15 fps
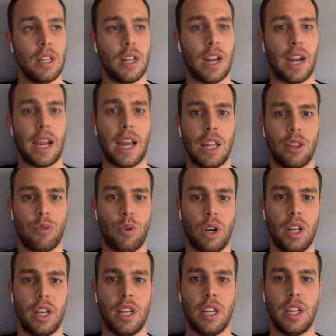that I can't
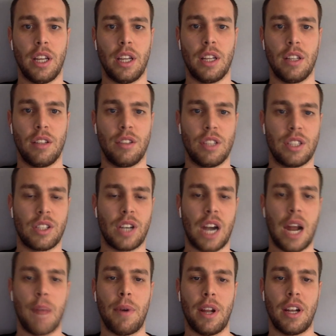really
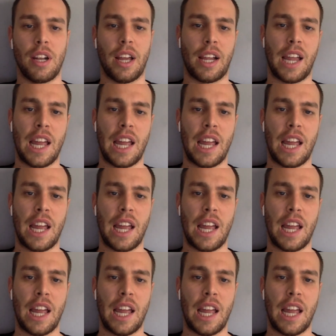describe and I